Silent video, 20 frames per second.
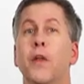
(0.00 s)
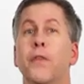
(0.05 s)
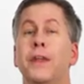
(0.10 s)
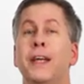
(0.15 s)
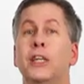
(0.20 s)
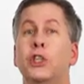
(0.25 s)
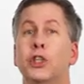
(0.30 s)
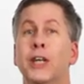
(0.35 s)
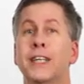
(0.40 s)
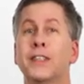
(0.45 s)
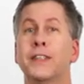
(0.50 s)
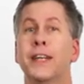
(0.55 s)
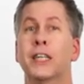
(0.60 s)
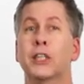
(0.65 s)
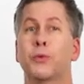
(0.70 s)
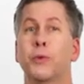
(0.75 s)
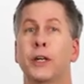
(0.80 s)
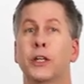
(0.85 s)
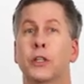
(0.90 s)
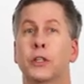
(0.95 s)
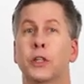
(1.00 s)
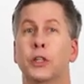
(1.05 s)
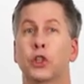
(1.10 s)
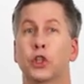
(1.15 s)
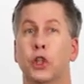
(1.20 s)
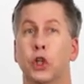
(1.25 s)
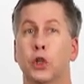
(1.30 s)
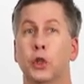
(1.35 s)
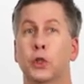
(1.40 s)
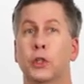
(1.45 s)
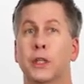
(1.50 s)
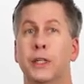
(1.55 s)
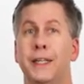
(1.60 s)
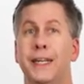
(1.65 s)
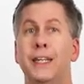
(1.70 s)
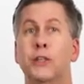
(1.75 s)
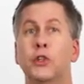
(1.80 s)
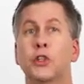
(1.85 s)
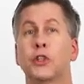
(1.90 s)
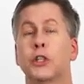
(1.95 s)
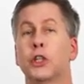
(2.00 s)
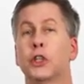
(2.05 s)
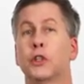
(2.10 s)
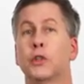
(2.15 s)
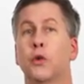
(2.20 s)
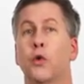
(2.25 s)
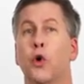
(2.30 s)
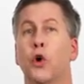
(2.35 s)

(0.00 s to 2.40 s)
The chest X-ray shows interstitial